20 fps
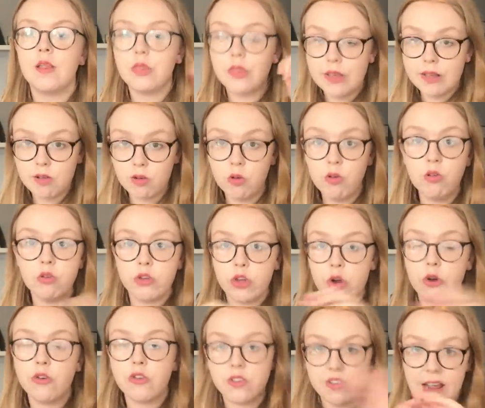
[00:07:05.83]
This
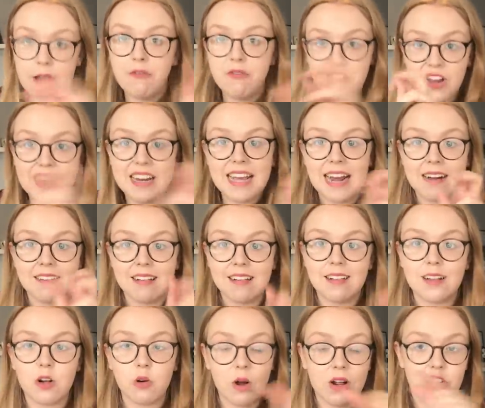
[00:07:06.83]
also definitely
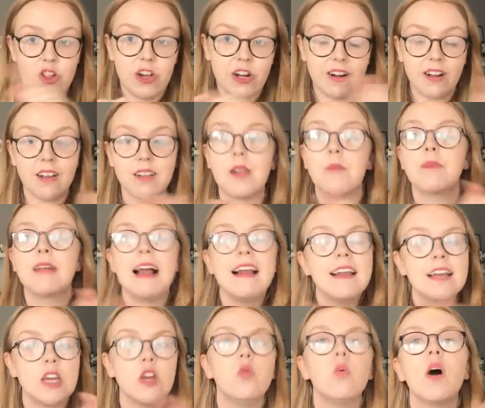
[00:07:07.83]
answers the question because I'm
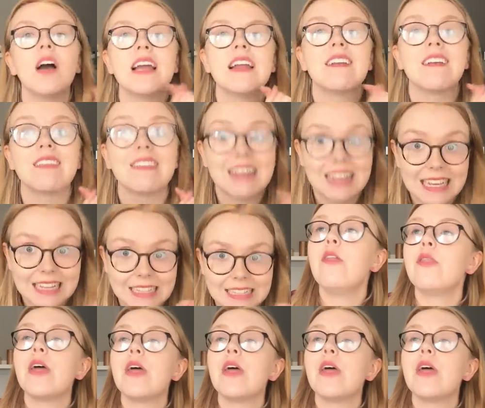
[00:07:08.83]
telling you why it does here.